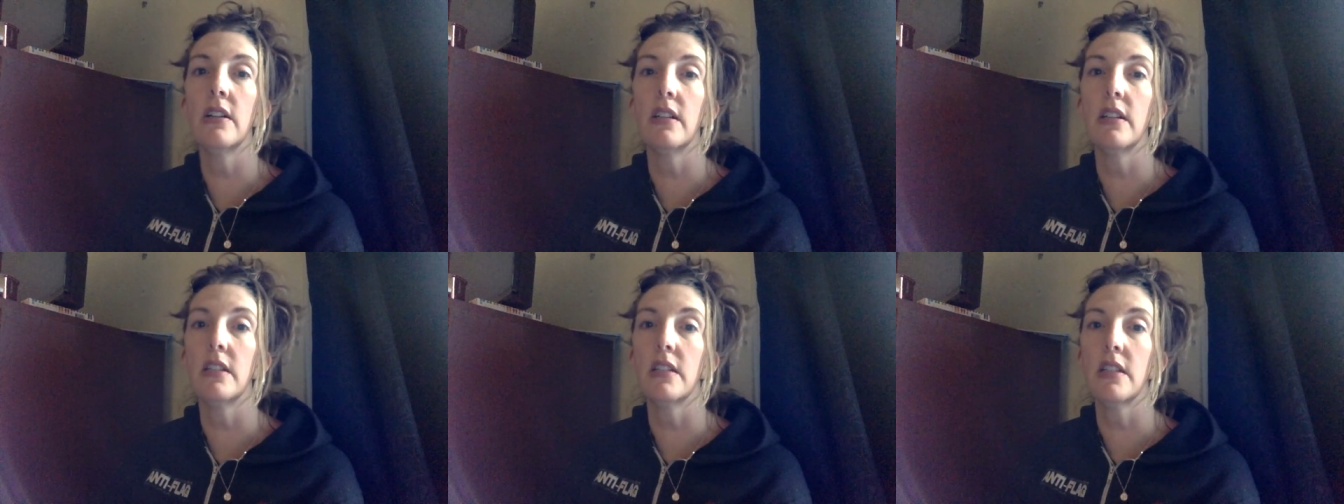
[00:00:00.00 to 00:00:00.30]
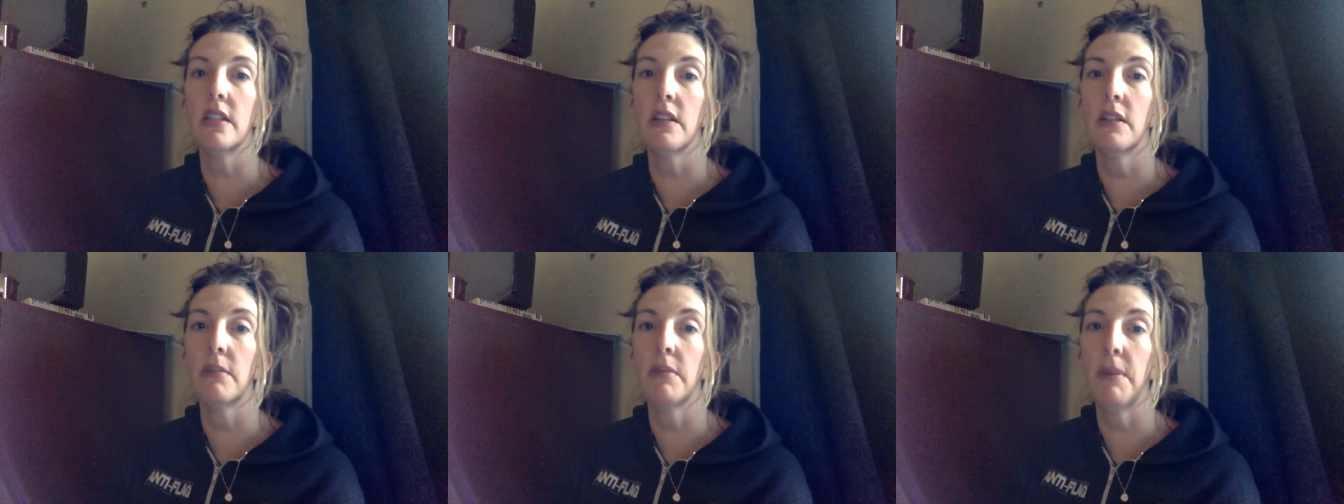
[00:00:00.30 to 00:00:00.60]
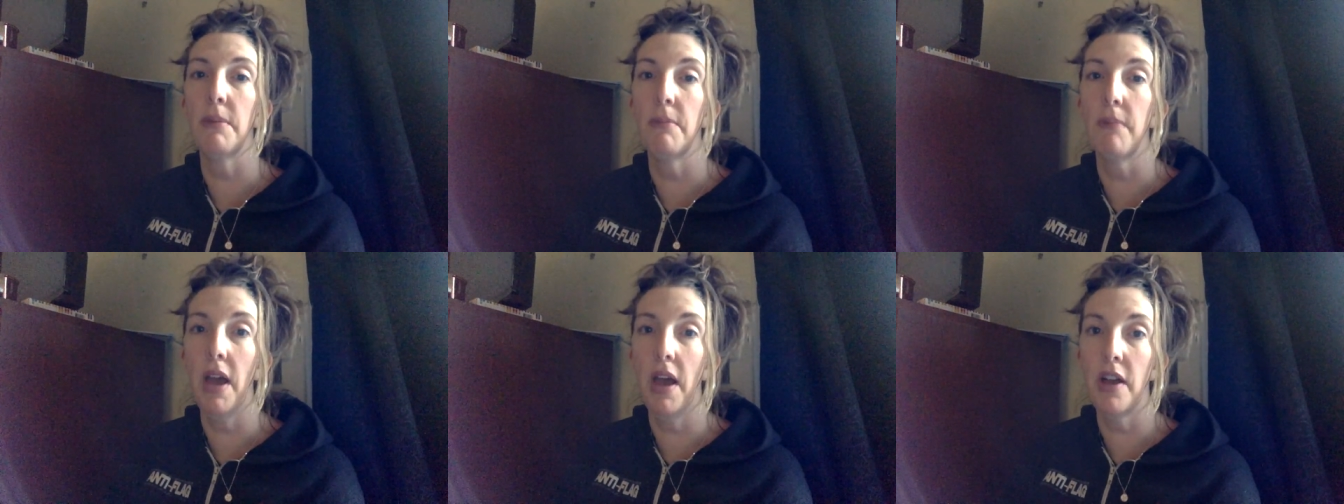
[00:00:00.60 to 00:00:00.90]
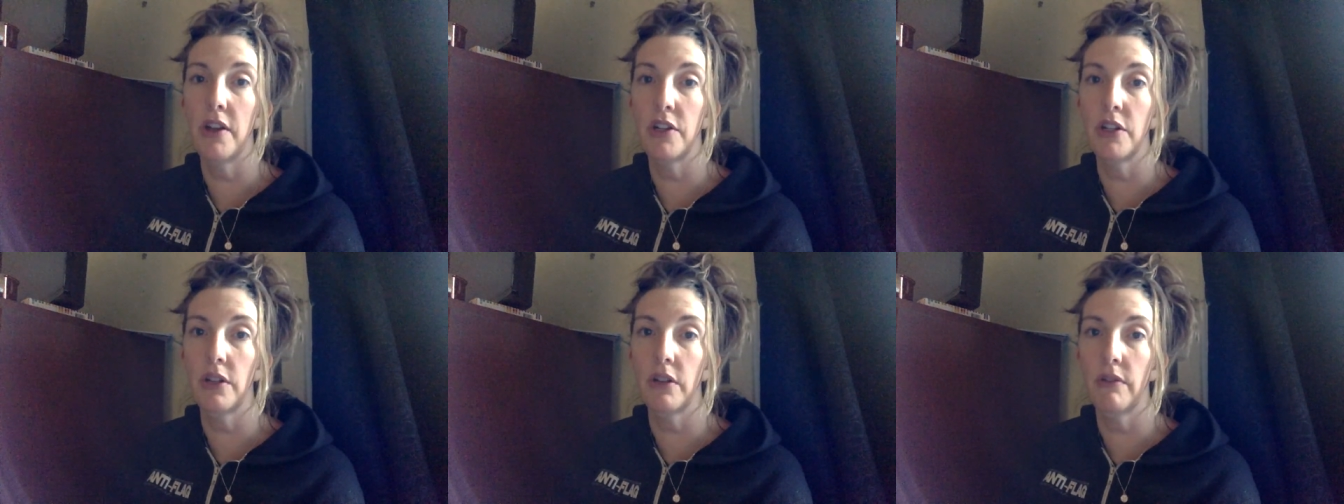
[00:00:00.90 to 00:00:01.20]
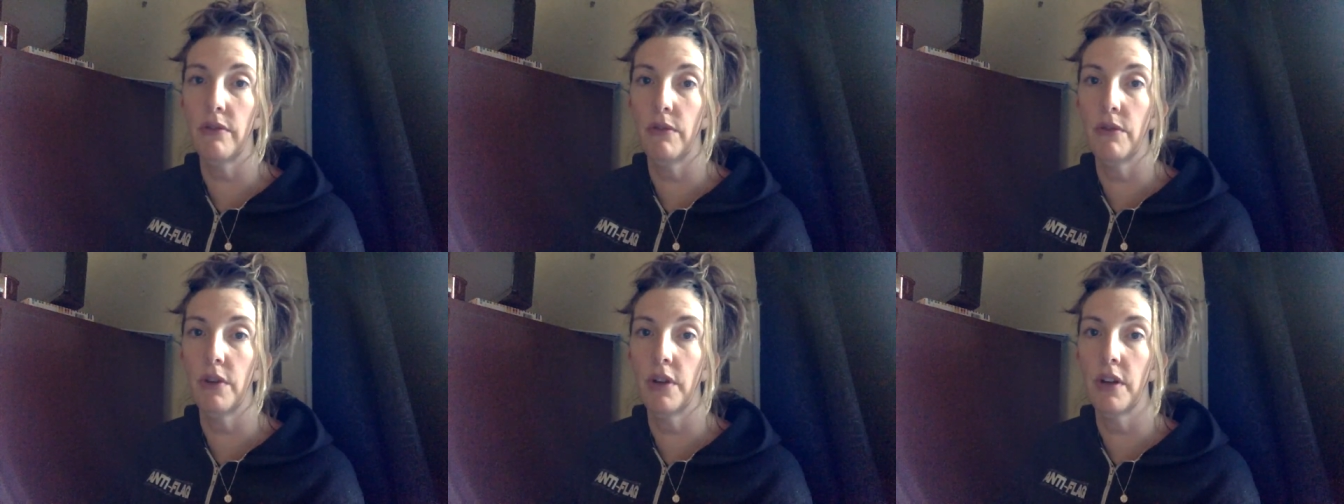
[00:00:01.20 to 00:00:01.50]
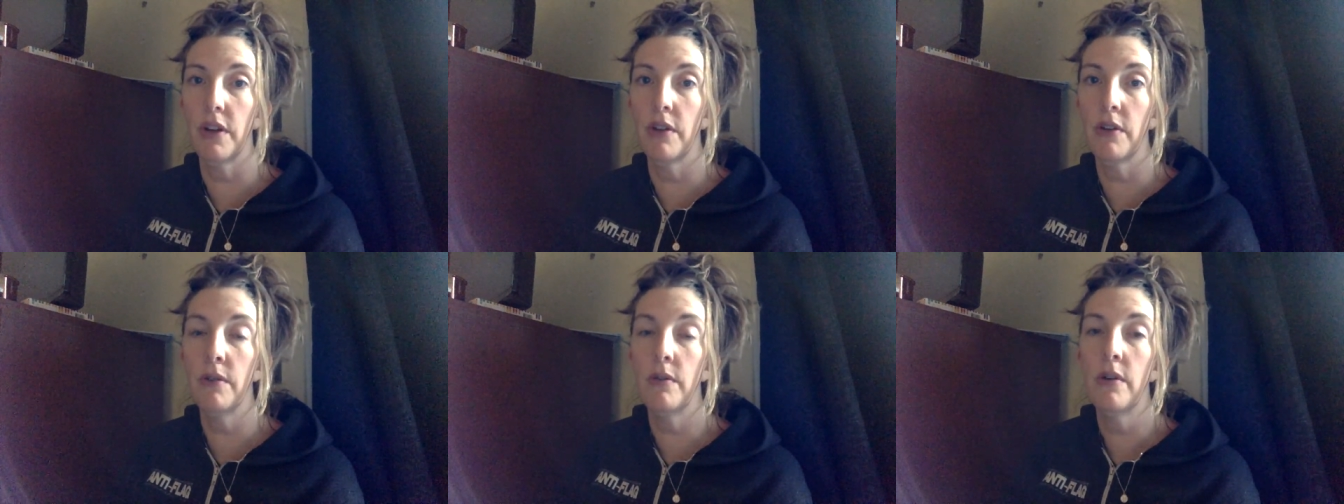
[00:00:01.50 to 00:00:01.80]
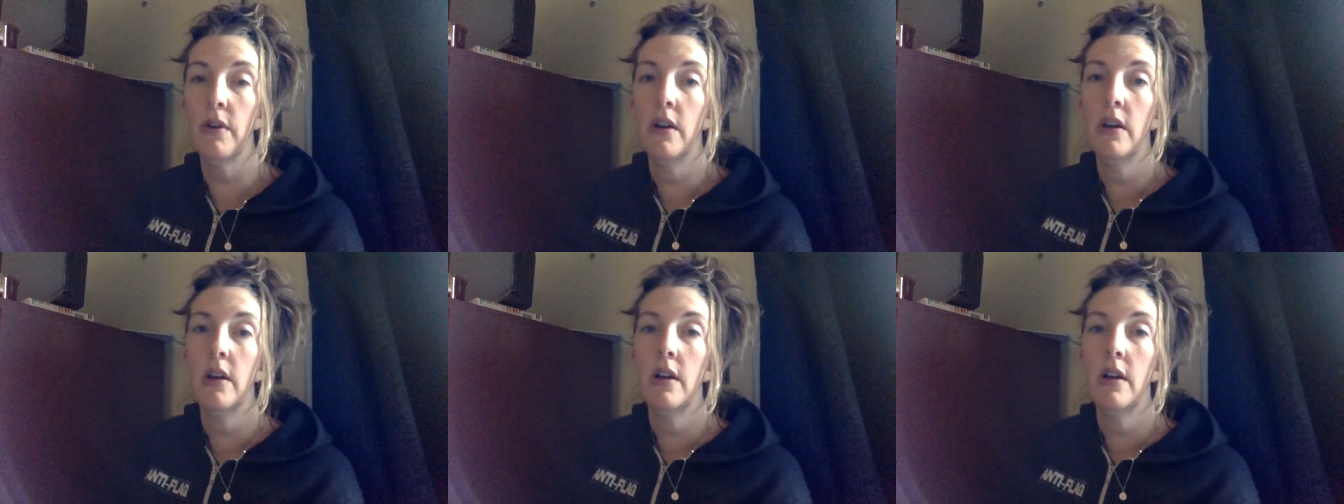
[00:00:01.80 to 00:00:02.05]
That's going to be magic for you.